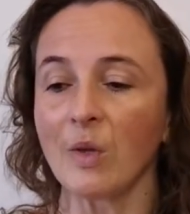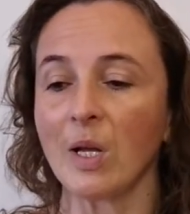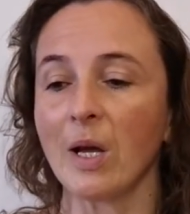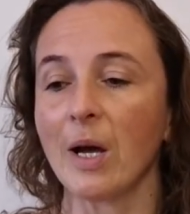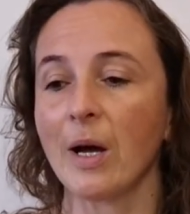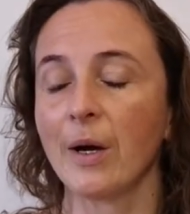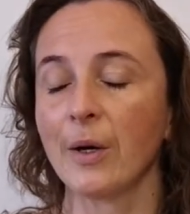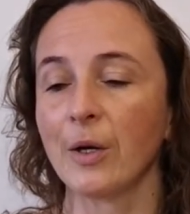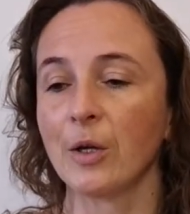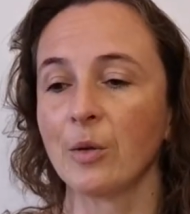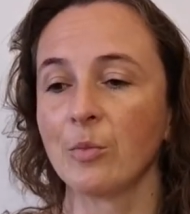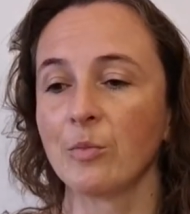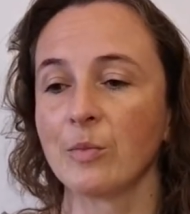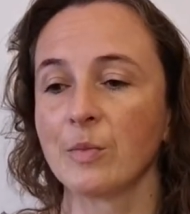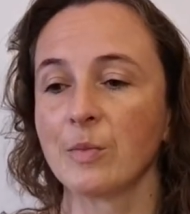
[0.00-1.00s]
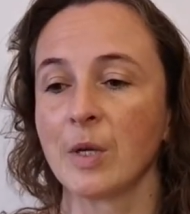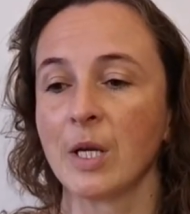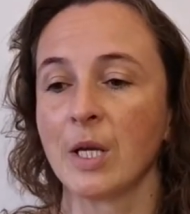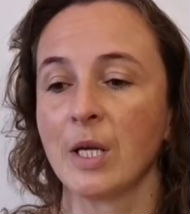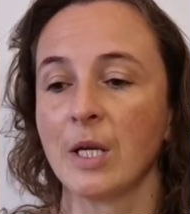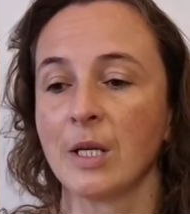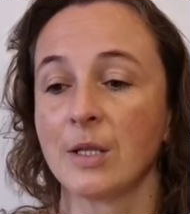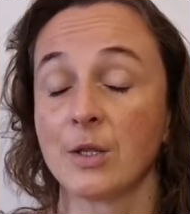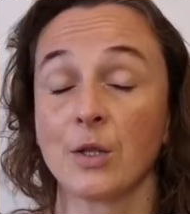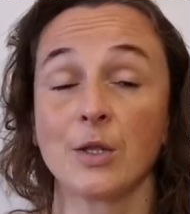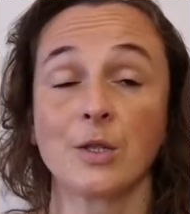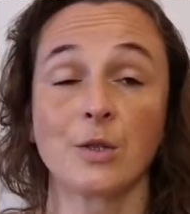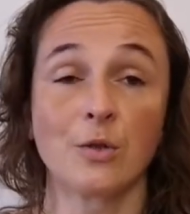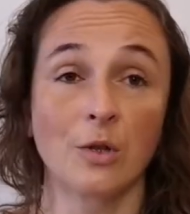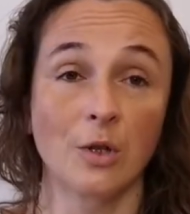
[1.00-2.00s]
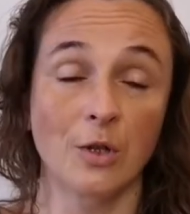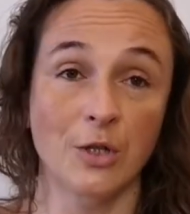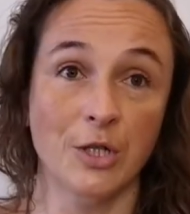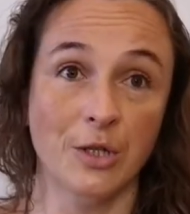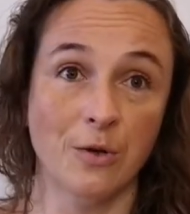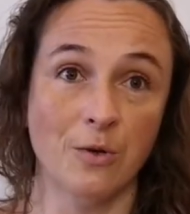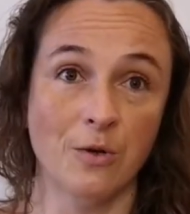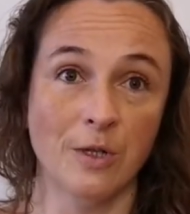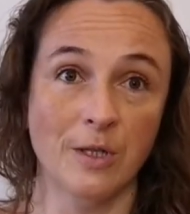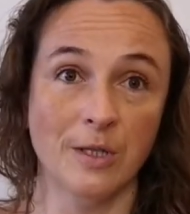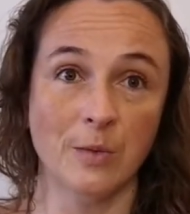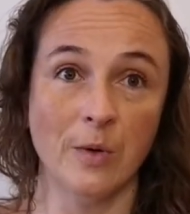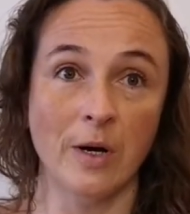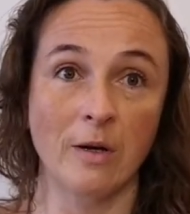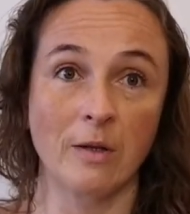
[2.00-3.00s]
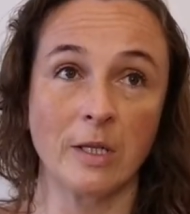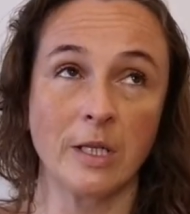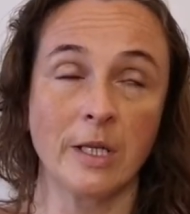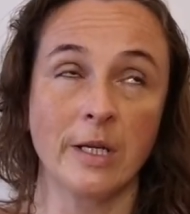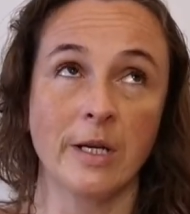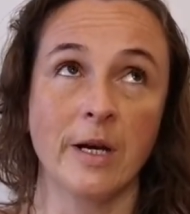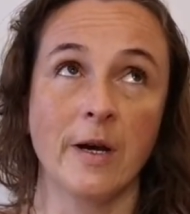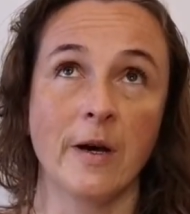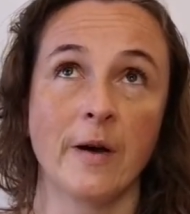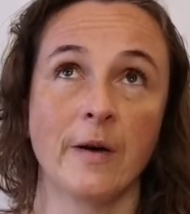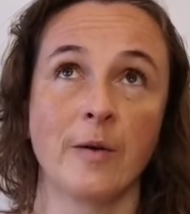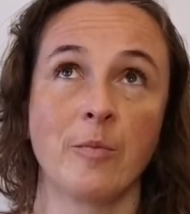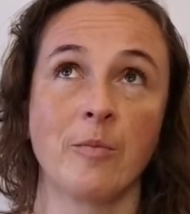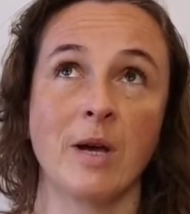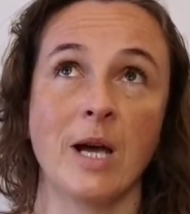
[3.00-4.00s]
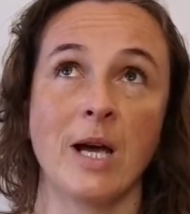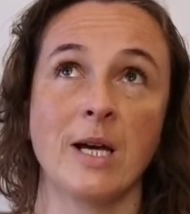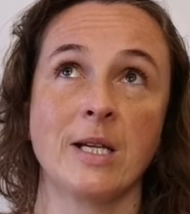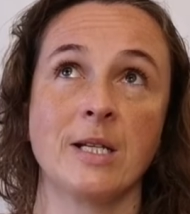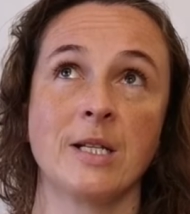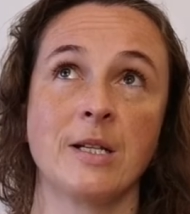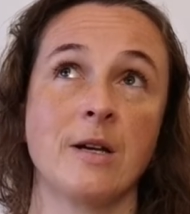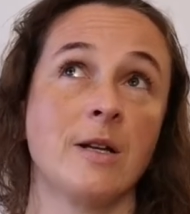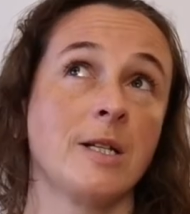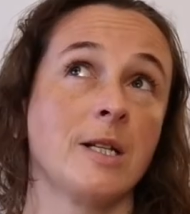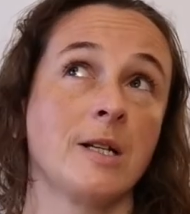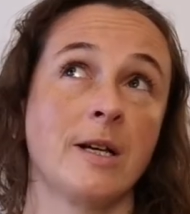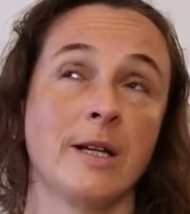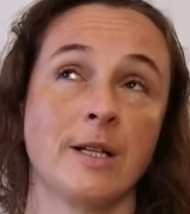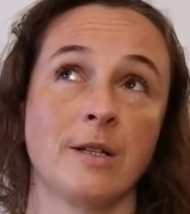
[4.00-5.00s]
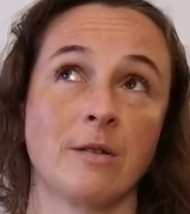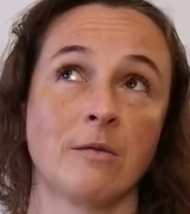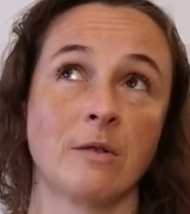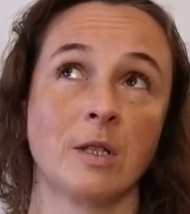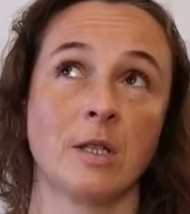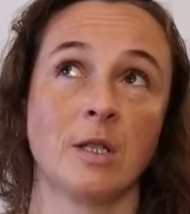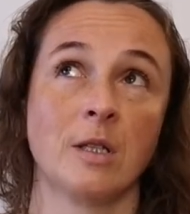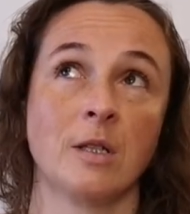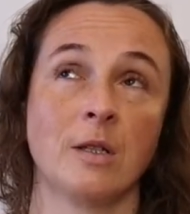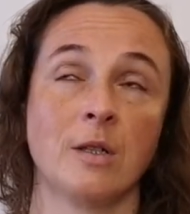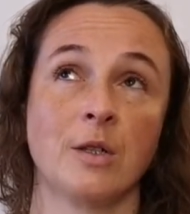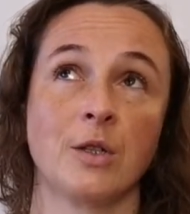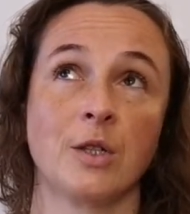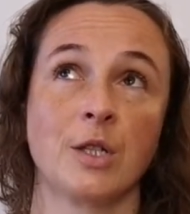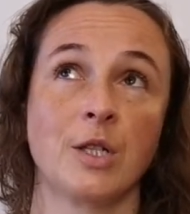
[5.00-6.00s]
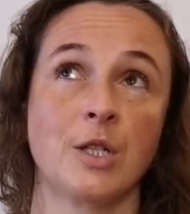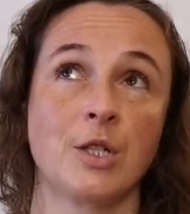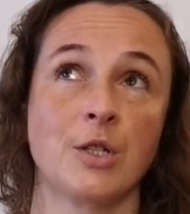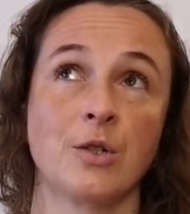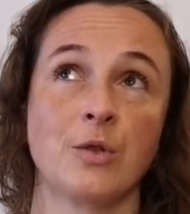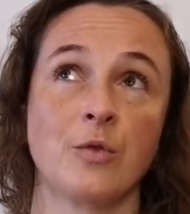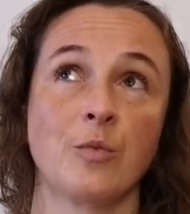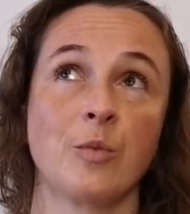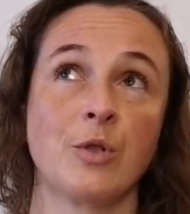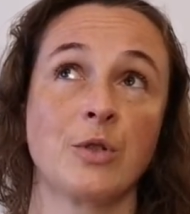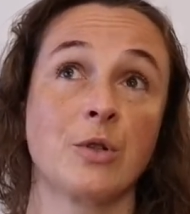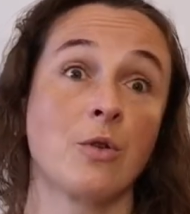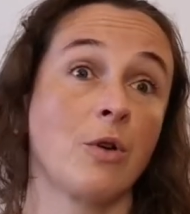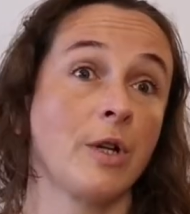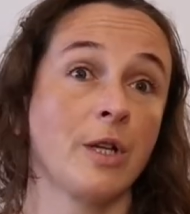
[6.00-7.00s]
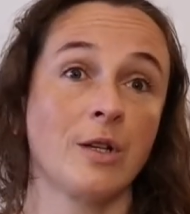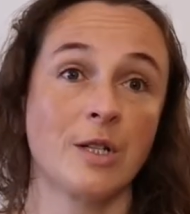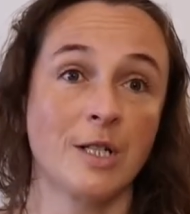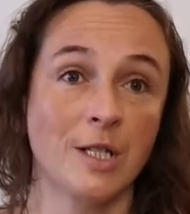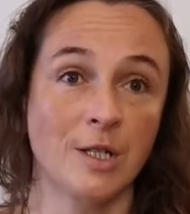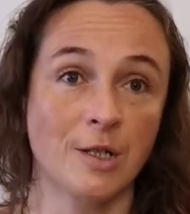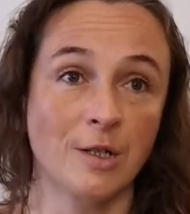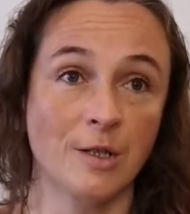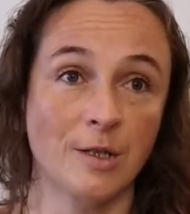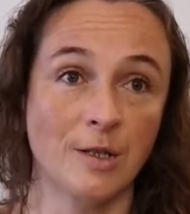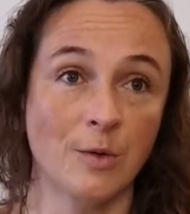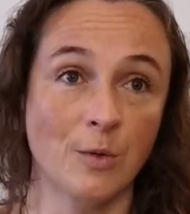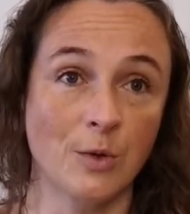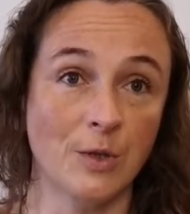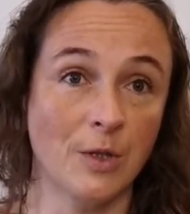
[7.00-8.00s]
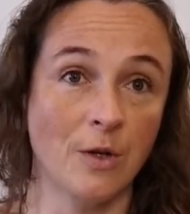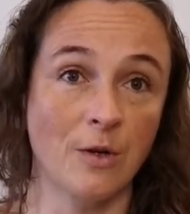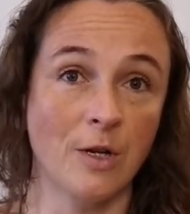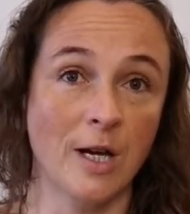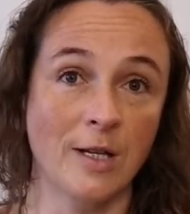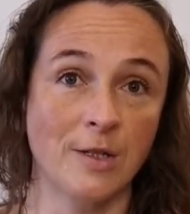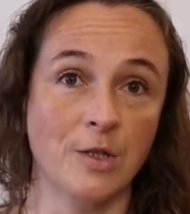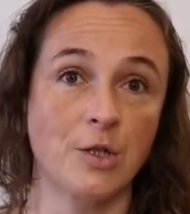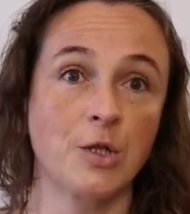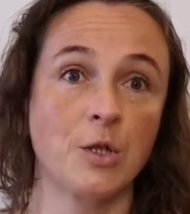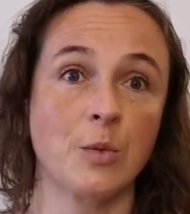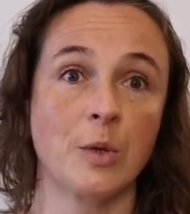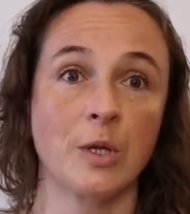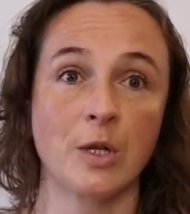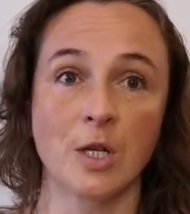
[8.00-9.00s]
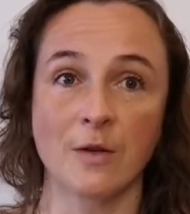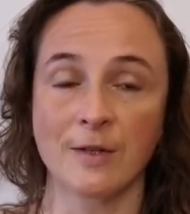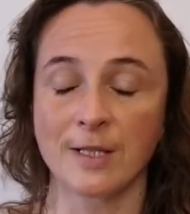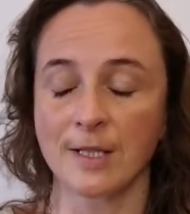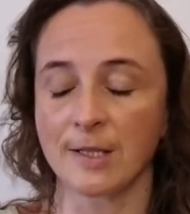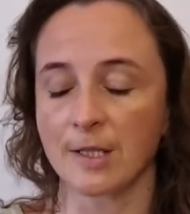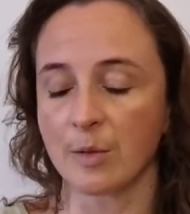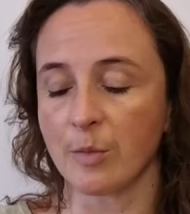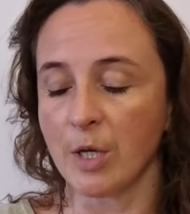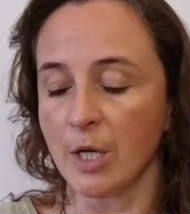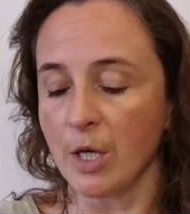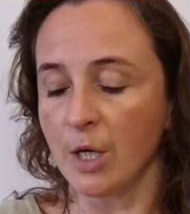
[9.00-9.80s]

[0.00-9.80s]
So it's neurological as well, and the underlying condition of most chronic conditions also has to do with the nervous system.